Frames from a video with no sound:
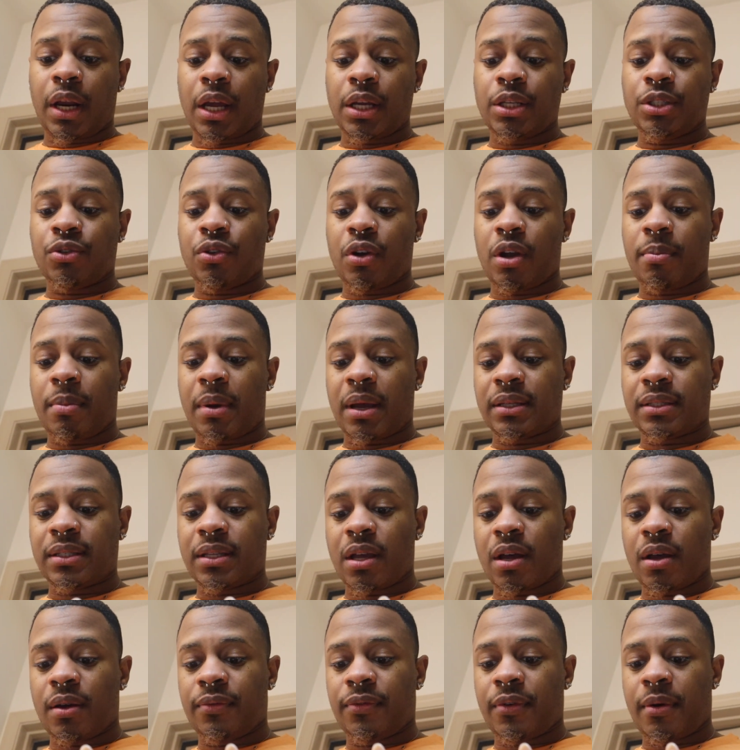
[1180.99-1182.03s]
I enjoyed
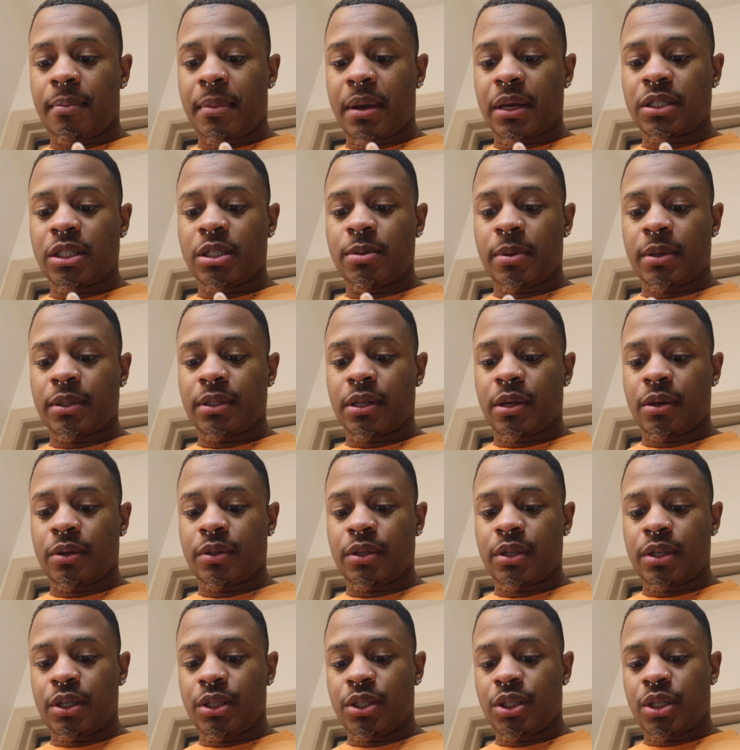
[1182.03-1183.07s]
myself. I'm actually about to go to the